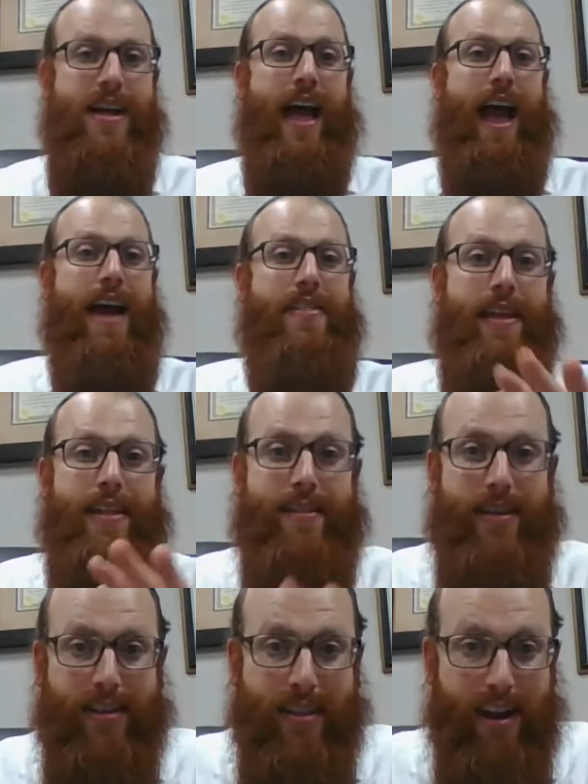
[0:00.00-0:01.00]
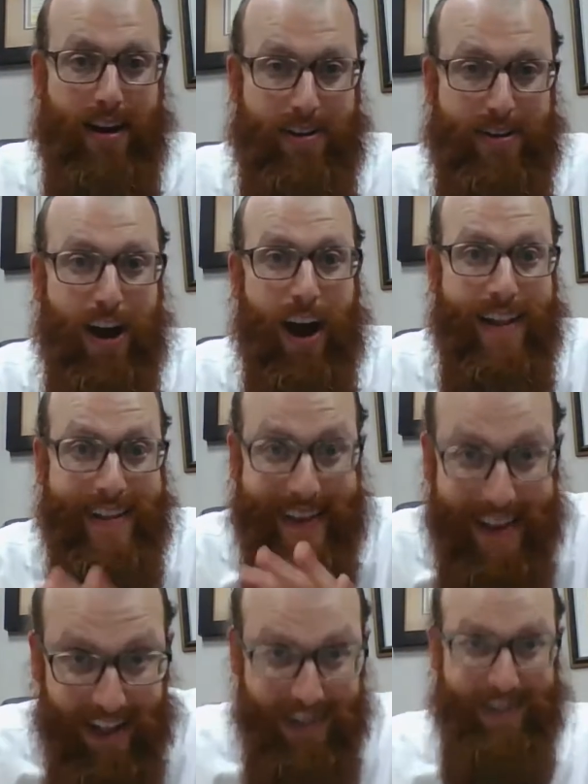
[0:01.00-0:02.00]
and they declared God
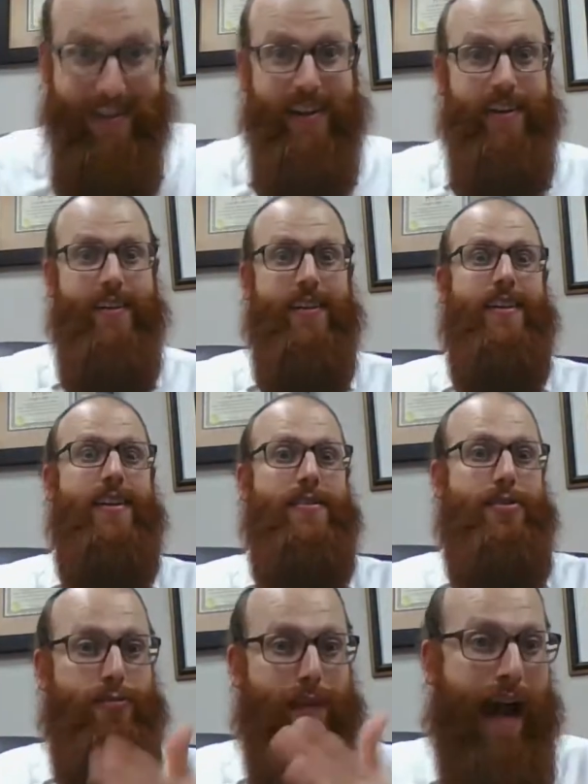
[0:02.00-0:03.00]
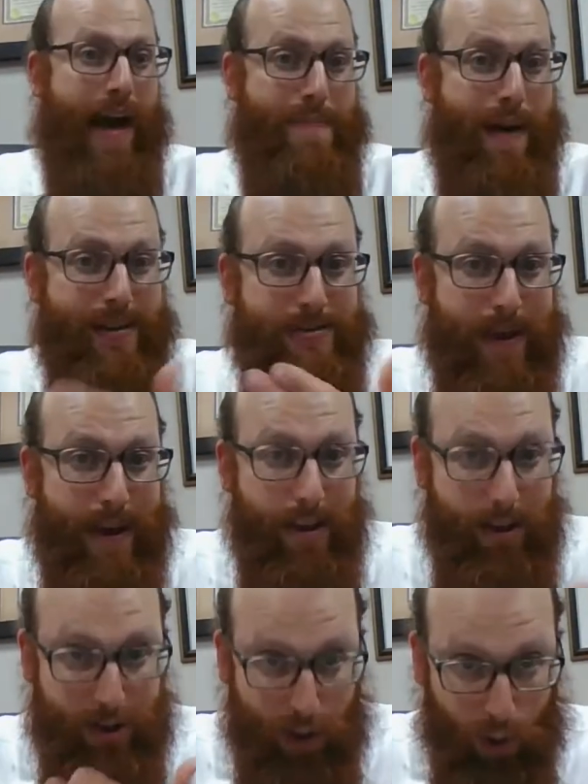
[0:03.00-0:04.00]
guilty. The rabbis made
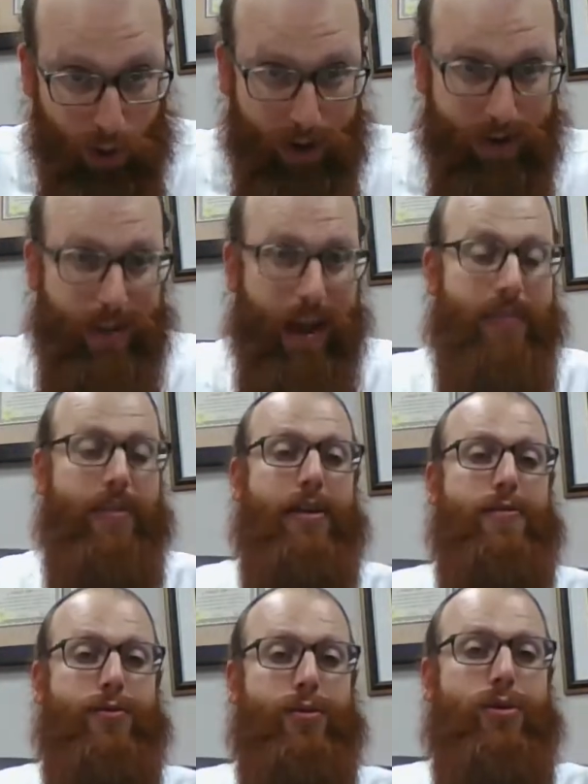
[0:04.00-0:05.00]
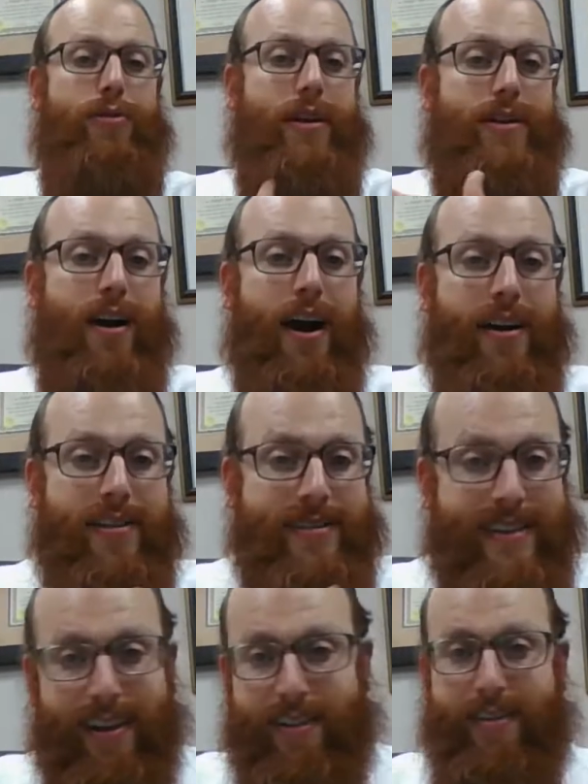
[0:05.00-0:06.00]
a court, and they ruled that God is
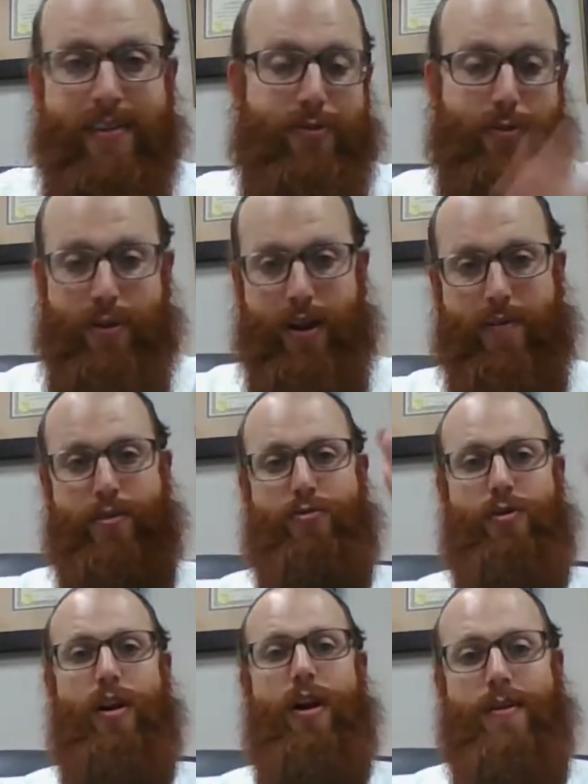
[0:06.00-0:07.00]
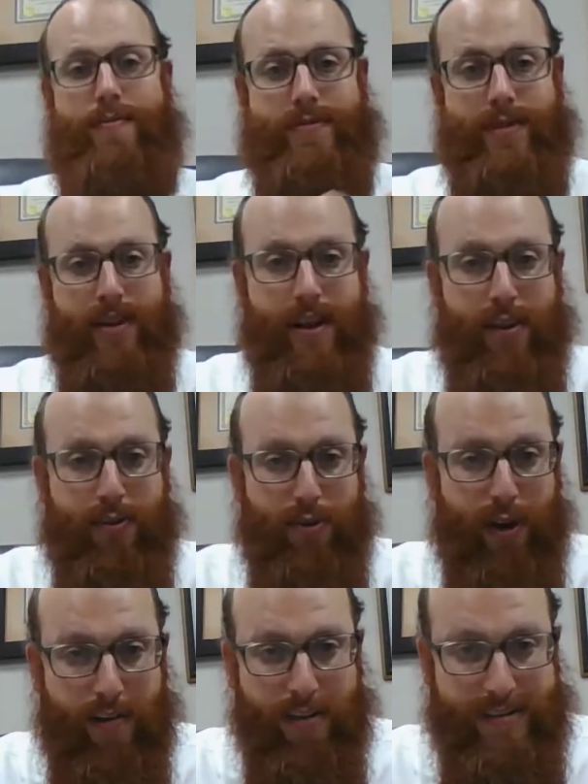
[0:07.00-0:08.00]
guilty for whatever crimes,
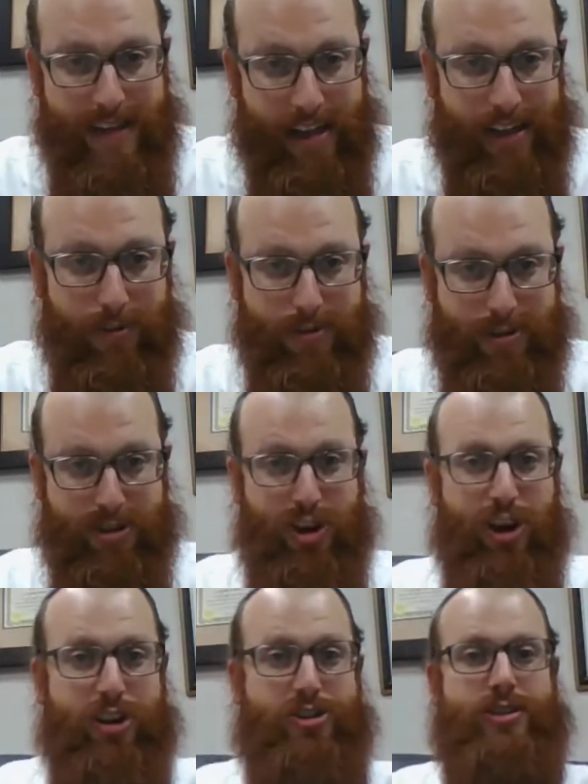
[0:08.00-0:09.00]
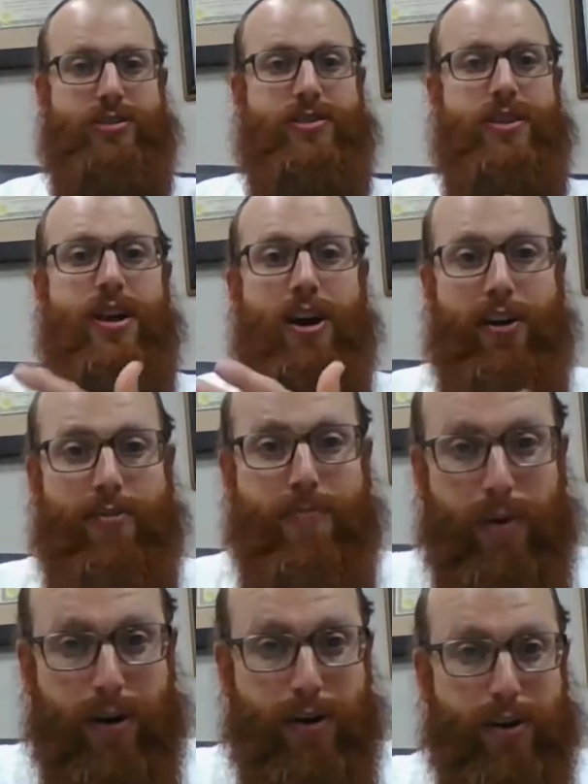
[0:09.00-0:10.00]
whatever exactly was the charges of
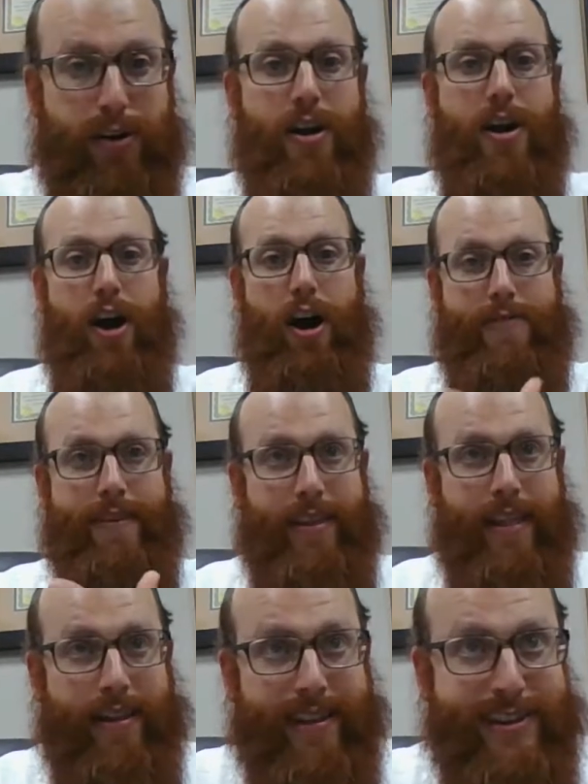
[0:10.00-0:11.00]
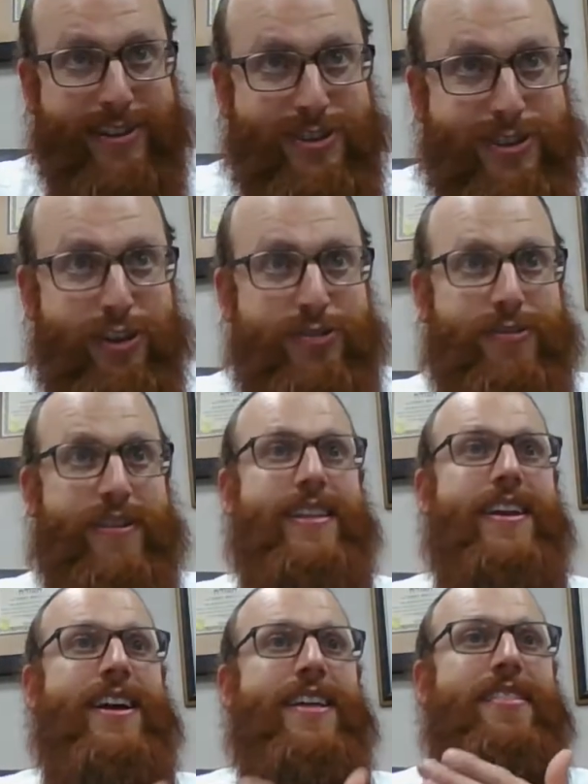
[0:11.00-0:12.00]
murder, of neglecting his children.
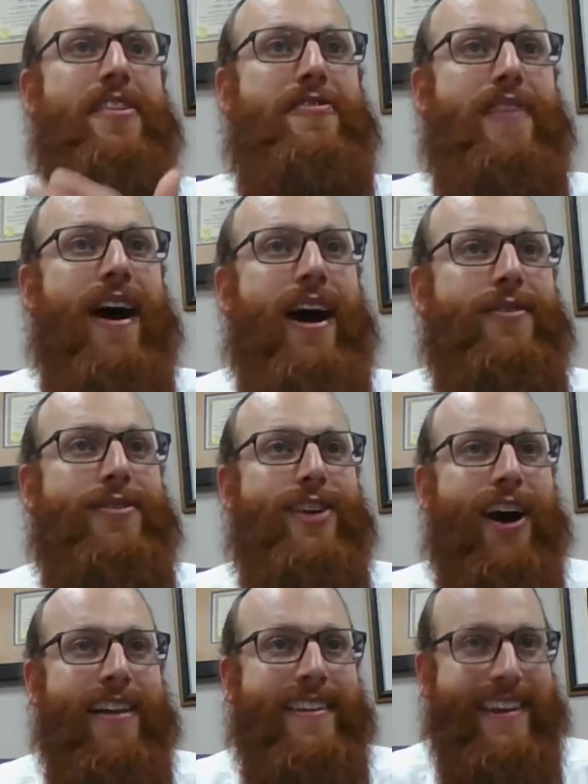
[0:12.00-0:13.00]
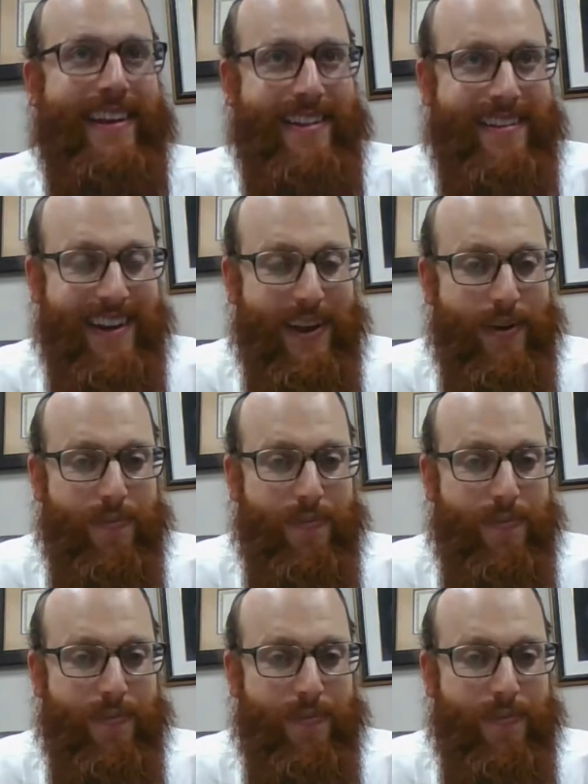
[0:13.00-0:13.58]
They found God guilty.